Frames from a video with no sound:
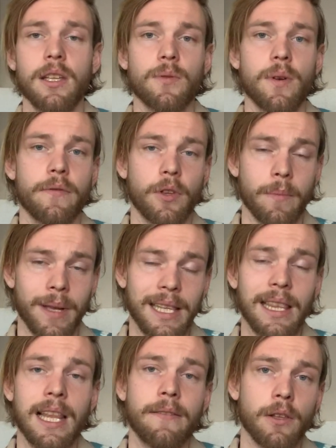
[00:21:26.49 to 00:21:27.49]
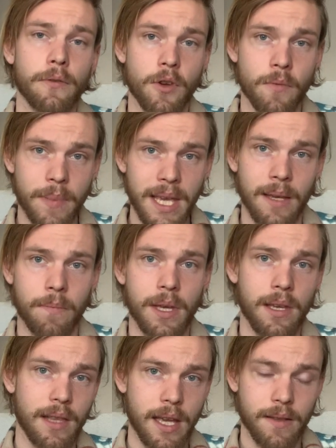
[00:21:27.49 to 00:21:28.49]
into a fundamental level of your being
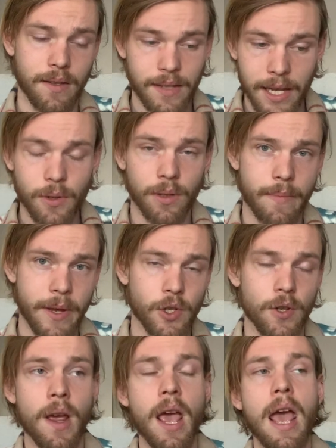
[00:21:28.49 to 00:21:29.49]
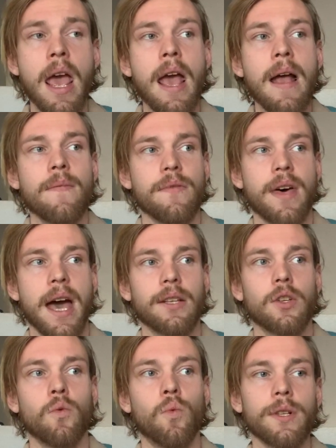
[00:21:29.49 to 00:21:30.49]
like the sexual dimension,
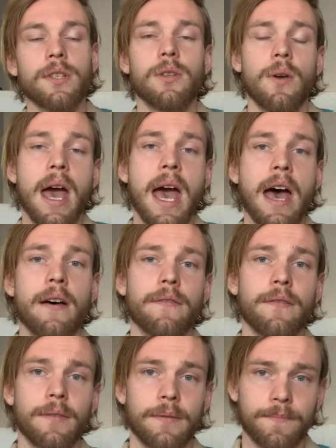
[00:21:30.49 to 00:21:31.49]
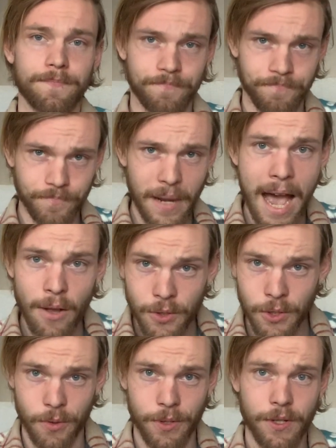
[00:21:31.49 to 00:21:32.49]
that once you have
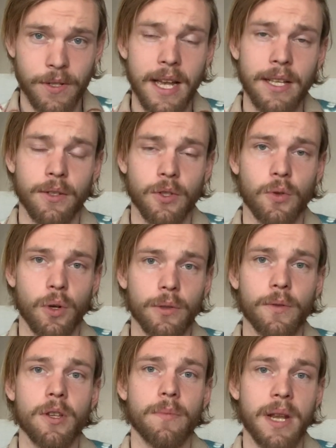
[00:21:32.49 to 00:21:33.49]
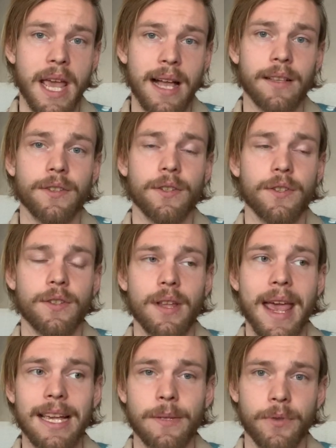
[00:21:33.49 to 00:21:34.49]
outsourced that control to somebody
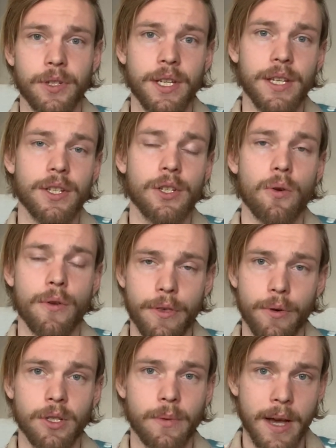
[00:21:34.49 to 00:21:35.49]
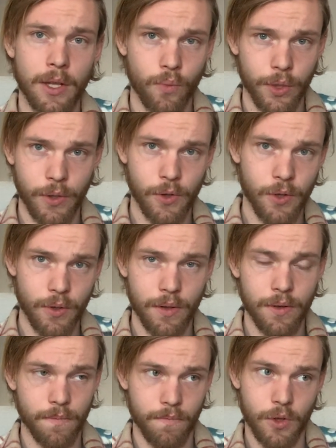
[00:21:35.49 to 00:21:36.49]
else's expertise or thoughts about what you
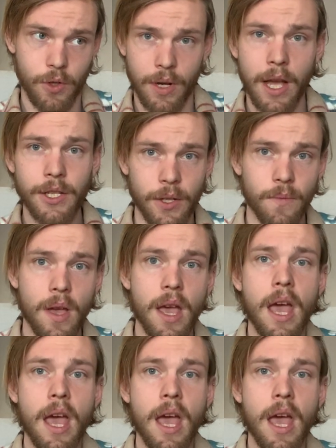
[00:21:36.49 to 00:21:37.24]
should not do,